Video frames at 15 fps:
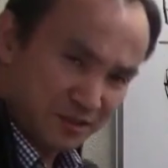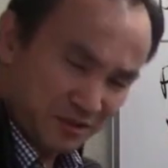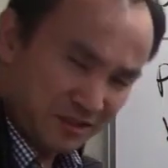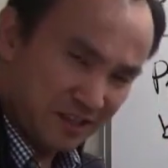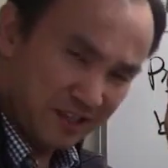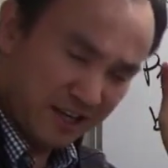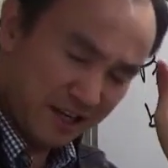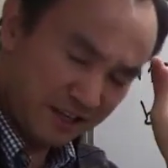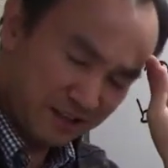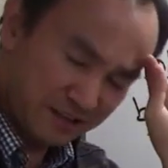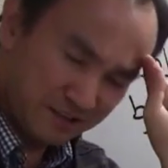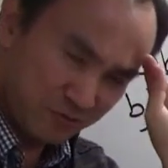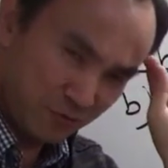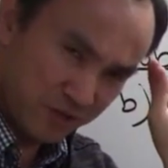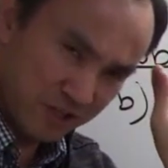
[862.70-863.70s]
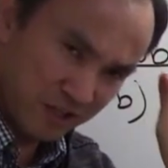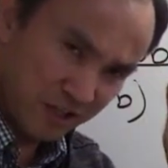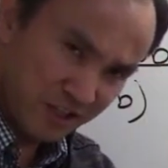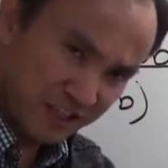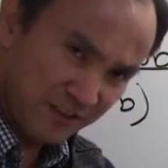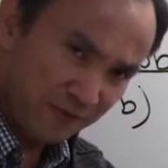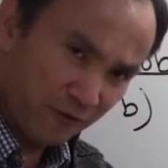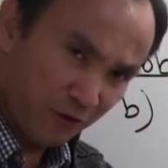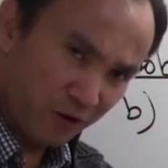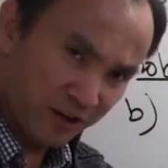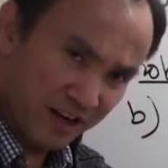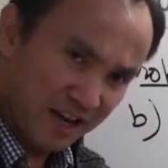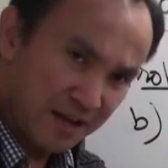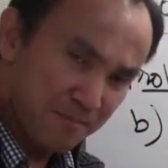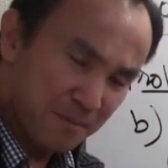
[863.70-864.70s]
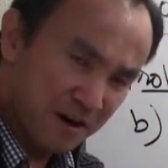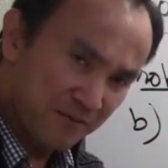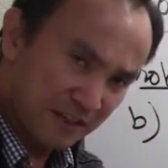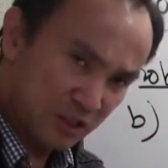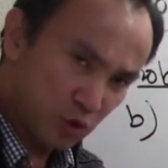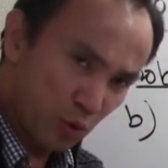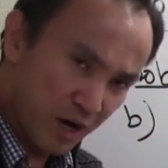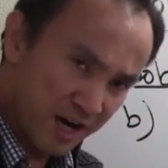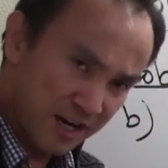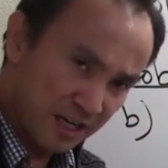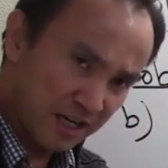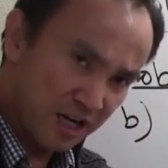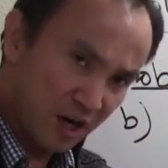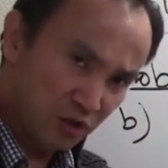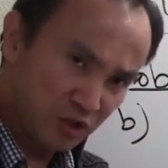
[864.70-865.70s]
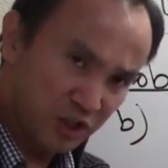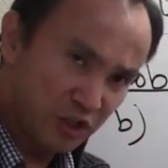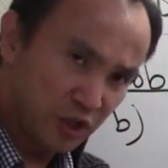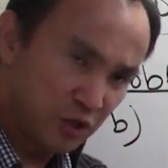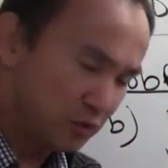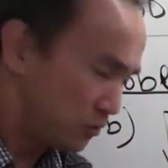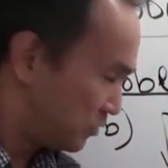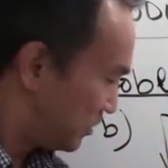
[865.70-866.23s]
again, we are looking for a perfect square that goes into